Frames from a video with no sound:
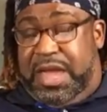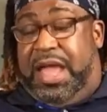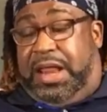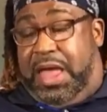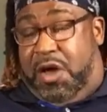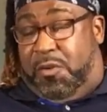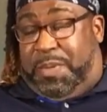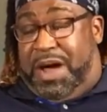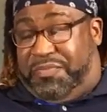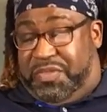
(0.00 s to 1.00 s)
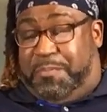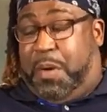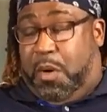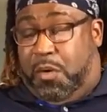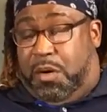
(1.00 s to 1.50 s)
and help out the
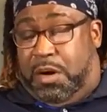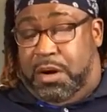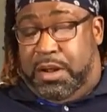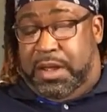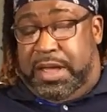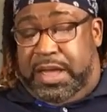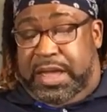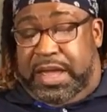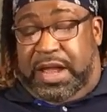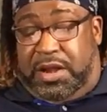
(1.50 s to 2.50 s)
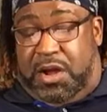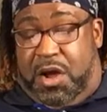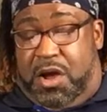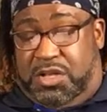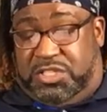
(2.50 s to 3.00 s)
poor, and
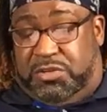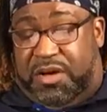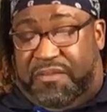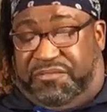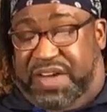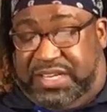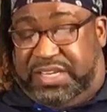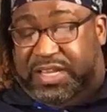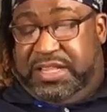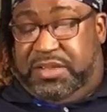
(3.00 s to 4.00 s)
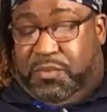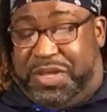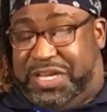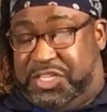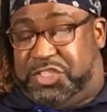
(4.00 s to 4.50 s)
also affected in the
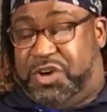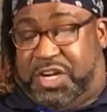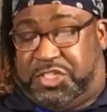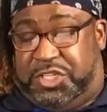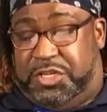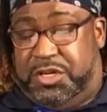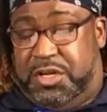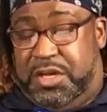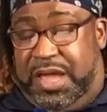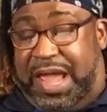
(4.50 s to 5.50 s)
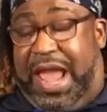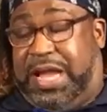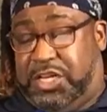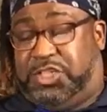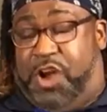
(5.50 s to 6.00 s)
reconstruction
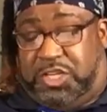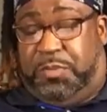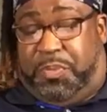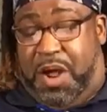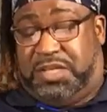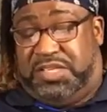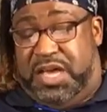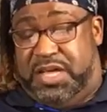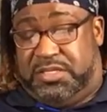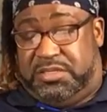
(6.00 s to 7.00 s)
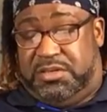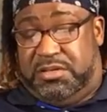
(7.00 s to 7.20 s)
and construction process.